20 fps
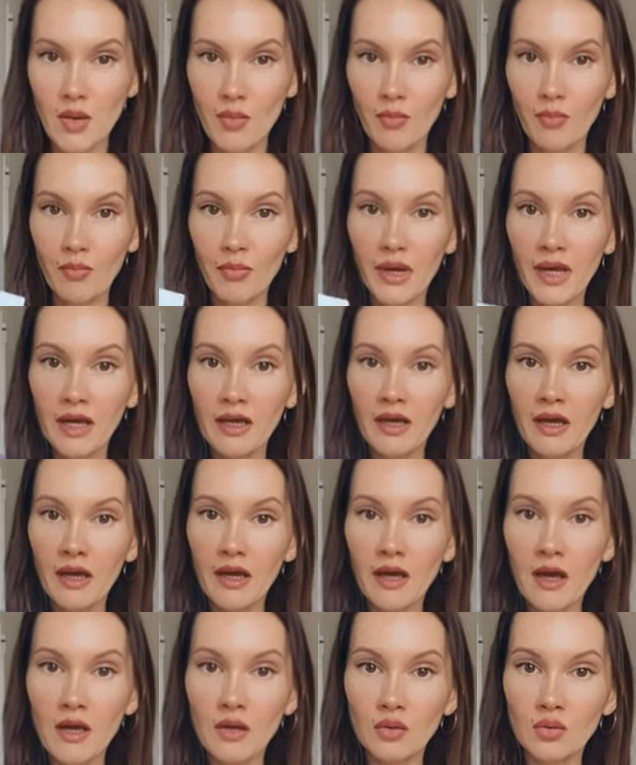
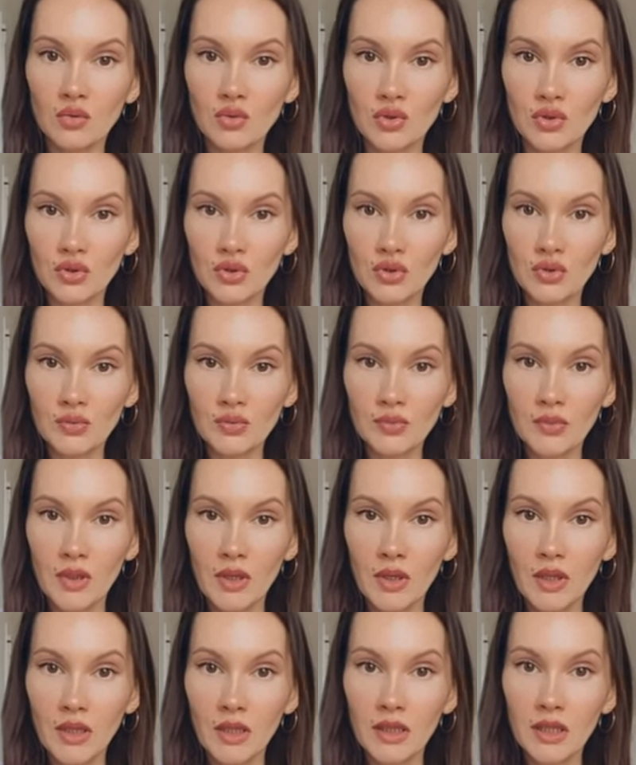Baccarat Rouge.
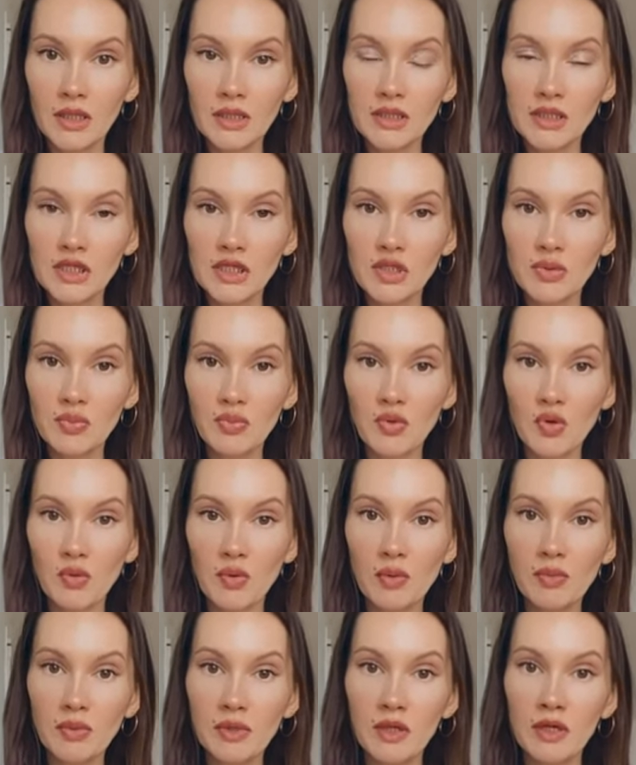This is
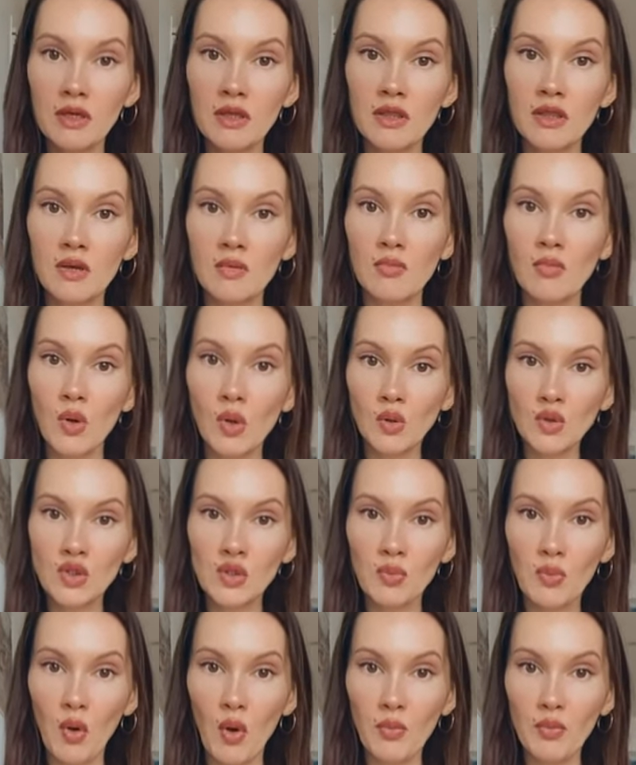probably the
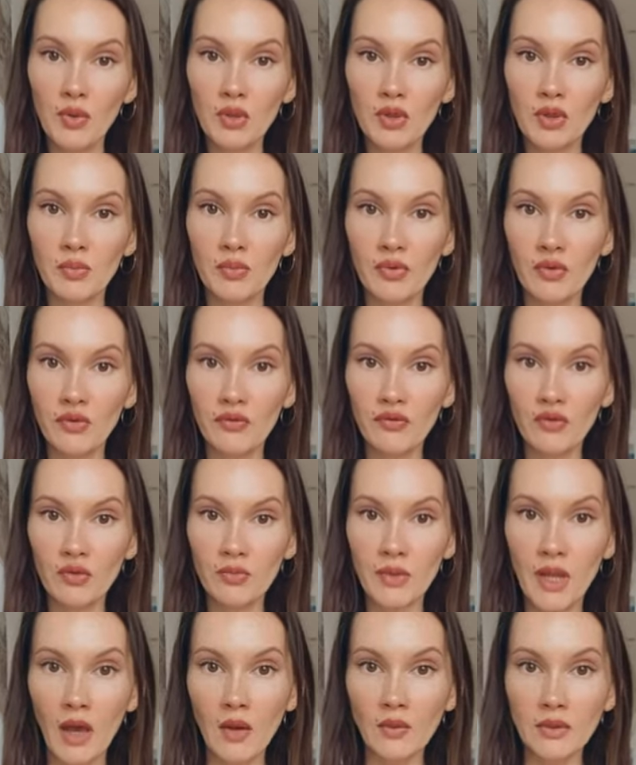most popular
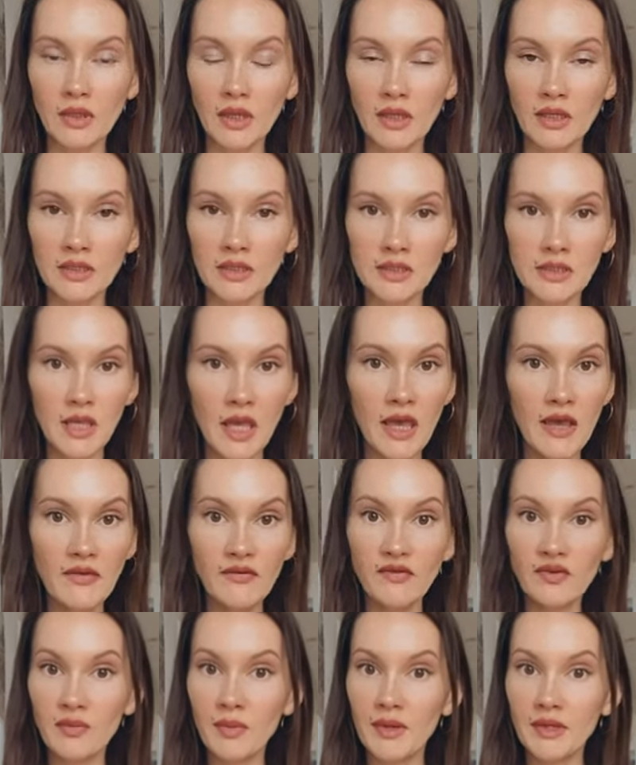perfume nowadays.
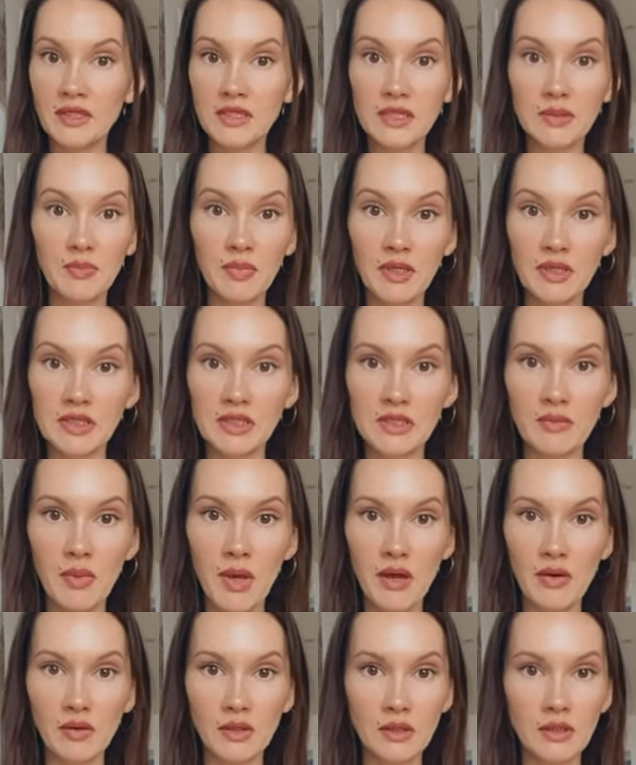Everybody speaks
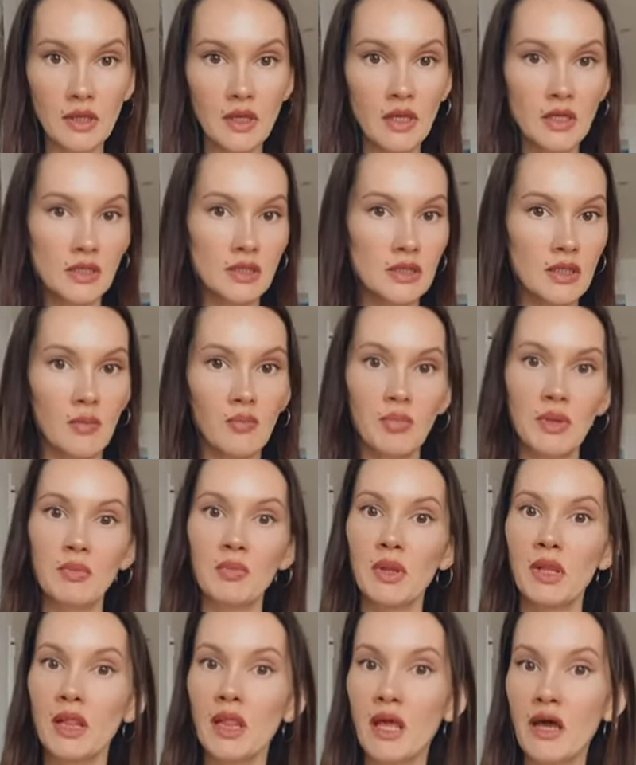about it. Some
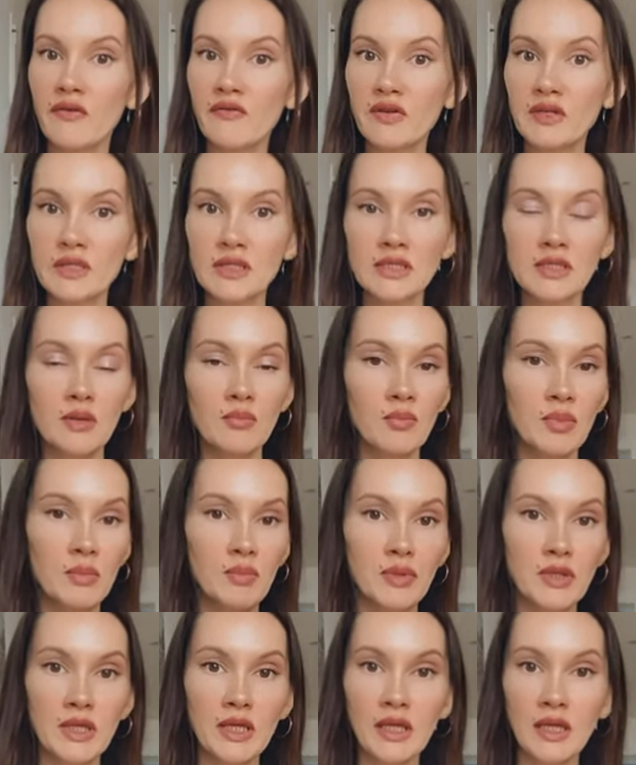people love it, some
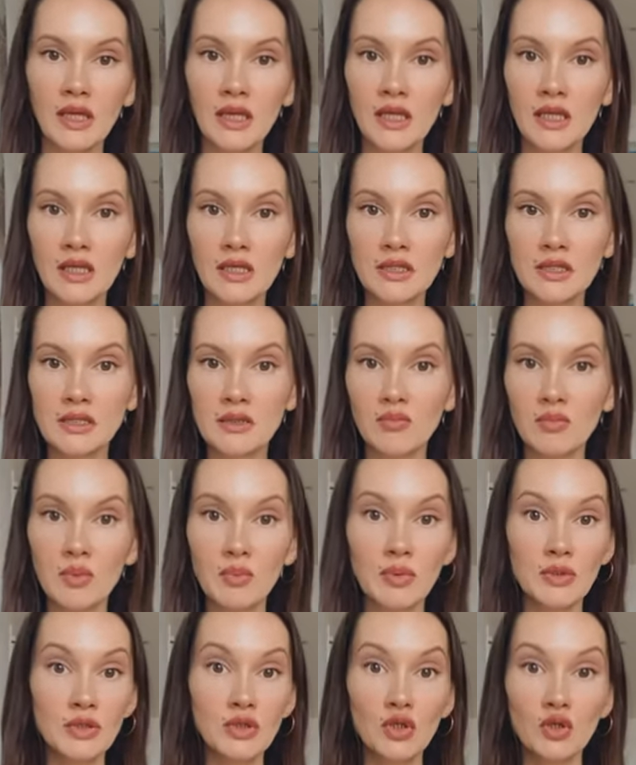people hate it, some
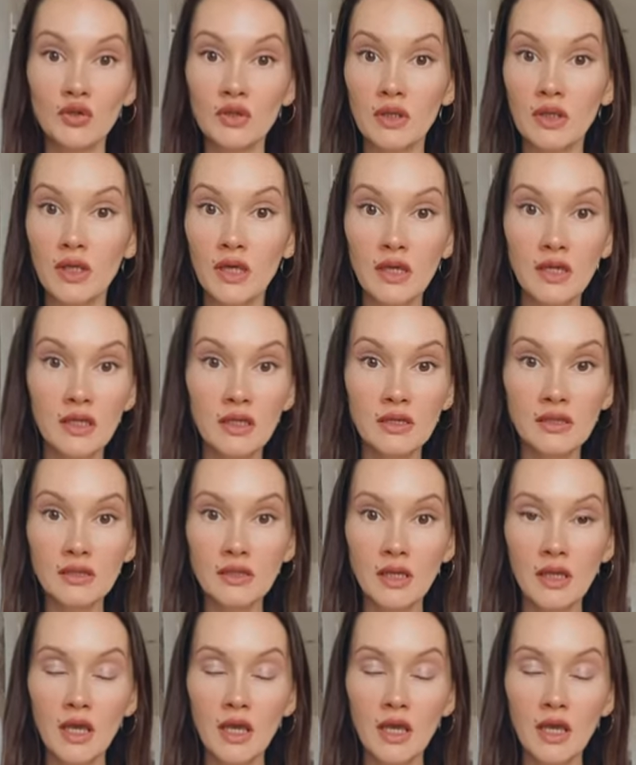people don't get it.